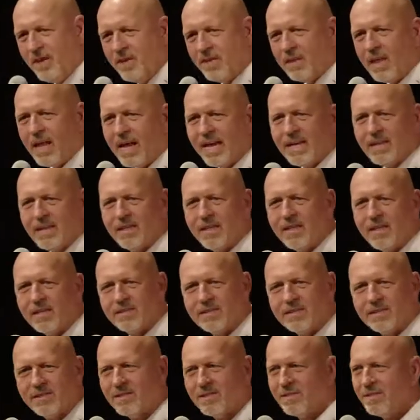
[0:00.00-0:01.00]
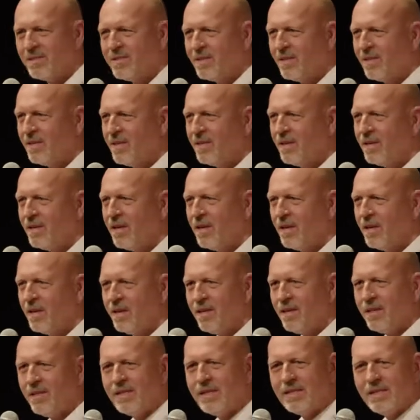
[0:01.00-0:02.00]
like this.
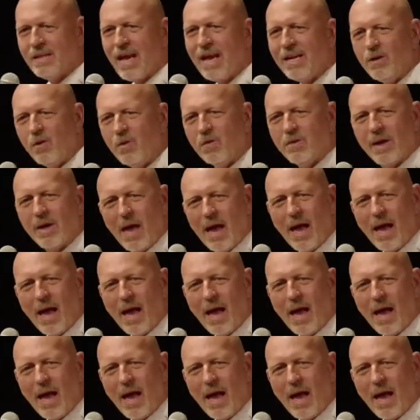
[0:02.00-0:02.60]
I don't.